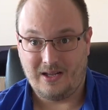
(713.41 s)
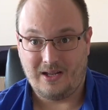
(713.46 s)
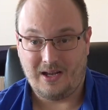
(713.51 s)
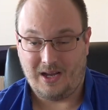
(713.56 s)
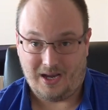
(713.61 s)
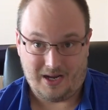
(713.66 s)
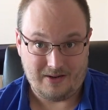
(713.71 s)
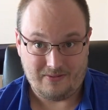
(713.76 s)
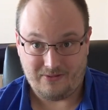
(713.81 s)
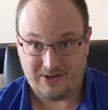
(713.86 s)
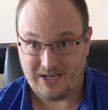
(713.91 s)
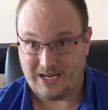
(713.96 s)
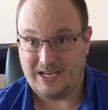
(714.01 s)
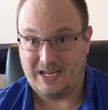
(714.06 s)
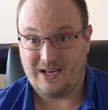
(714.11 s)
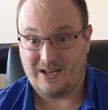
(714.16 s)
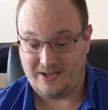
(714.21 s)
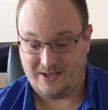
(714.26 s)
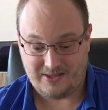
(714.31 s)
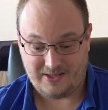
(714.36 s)
I really
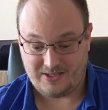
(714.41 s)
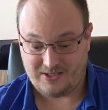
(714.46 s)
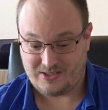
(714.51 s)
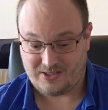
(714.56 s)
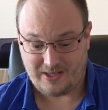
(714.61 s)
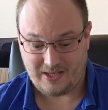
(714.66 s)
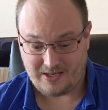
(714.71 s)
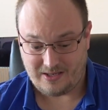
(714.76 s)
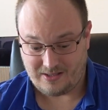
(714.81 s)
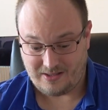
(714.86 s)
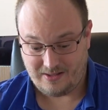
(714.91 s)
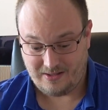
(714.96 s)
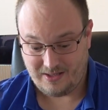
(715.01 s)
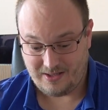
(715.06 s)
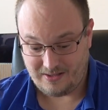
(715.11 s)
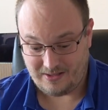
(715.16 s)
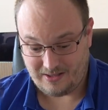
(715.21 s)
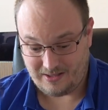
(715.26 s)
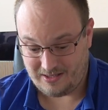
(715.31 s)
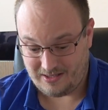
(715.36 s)
like this thing.
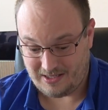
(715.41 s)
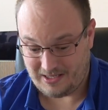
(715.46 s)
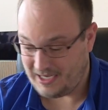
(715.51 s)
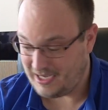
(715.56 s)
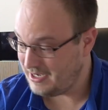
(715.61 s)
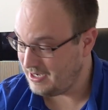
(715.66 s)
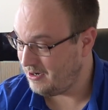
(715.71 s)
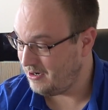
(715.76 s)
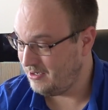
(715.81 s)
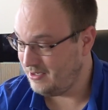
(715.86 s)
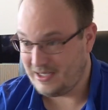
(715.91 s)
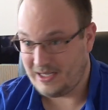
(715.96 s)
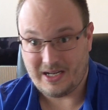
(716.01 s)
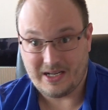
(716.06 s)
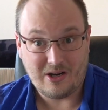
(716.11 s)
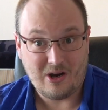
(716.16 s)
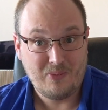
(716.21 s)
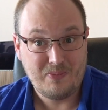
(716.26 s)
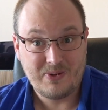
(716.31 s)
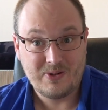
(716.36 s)
I
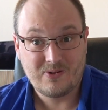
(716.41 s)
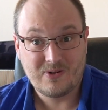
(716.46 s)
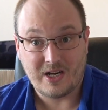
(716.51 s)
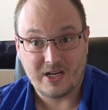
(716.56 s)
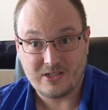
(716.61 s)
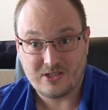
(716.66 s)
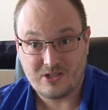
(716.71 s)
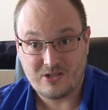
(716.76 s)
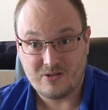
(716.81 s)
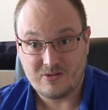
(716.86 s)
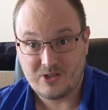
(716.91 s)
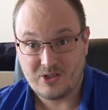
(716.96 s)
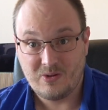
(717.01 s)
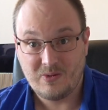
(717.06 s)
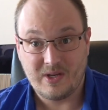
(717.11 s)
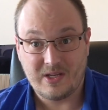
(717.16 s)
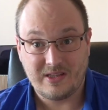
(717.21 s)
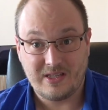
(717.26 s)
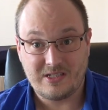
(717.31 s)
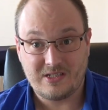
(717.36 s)
hope you guys do
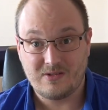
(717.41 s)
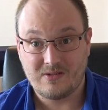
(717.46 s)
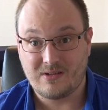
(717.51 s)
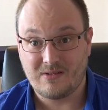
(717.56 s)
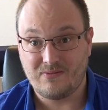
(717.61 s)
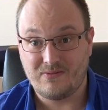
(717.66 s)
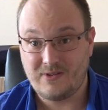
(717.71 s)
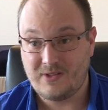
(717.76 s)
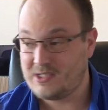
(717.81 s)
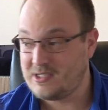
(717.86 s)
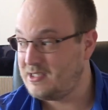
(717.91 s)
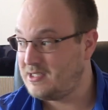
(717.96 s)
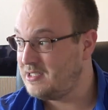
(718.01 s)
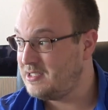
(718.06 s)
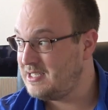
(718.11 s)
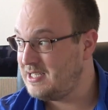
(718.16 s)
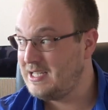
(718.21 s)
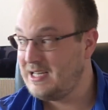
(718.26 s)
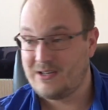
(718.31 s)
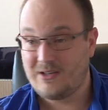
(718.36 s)
too, and that you can visit a
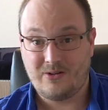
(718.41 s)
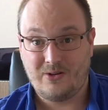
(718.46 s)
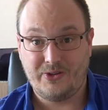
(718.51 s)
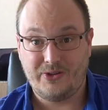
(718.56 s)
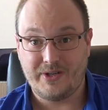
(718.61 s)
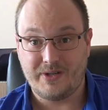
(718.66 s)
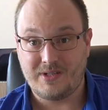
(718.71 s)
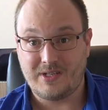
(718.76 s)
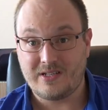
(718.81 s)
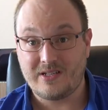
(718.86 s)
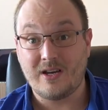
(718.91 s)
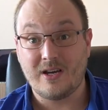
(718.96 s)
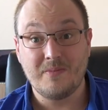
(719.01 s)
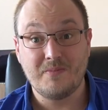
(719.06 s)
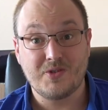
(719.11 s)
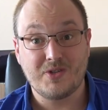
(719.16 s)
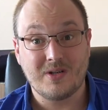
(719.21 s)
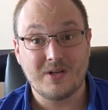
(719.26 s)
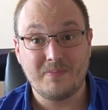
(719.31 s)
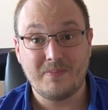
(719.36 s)
dealer, although the
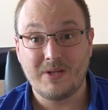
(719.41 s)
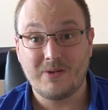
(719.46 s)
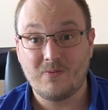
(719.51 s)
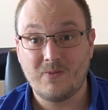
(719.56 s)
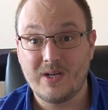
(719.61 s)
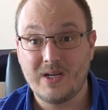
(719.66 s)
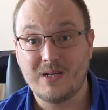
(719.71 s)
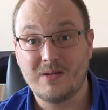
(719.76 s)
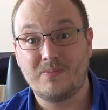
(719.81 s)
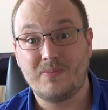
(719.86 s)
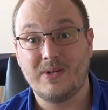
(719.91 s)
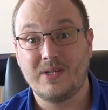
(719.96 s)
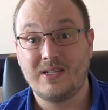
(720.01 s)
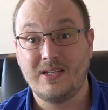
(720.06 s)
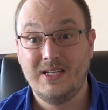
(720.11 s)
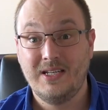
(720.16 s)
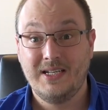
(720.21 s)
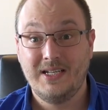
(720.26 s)
times are a bit weird, but